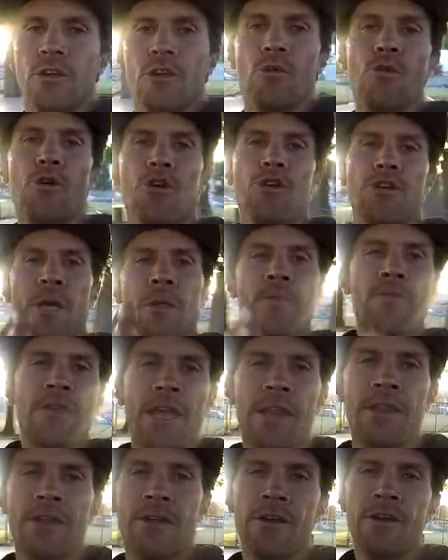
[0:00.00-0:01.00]
We are done
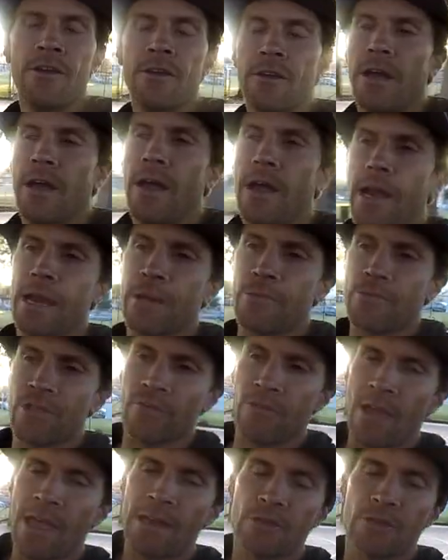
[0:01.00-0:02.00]
skating here. I got some
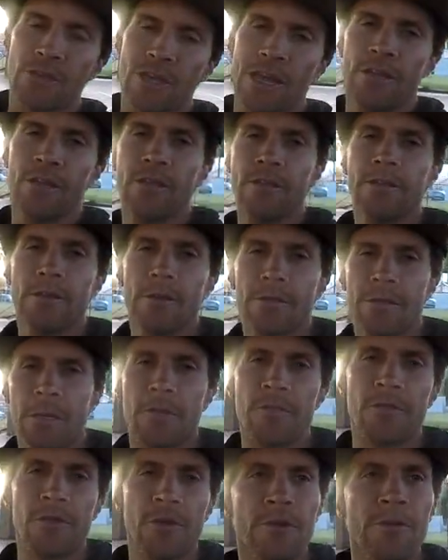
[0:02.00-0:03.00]
stuff for Andy's channel. You'll see
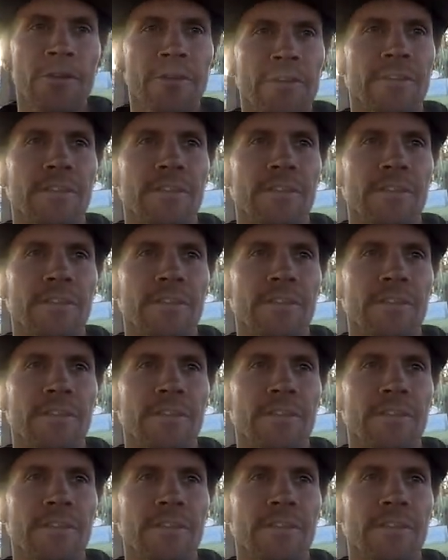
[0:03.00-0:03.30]
it soon.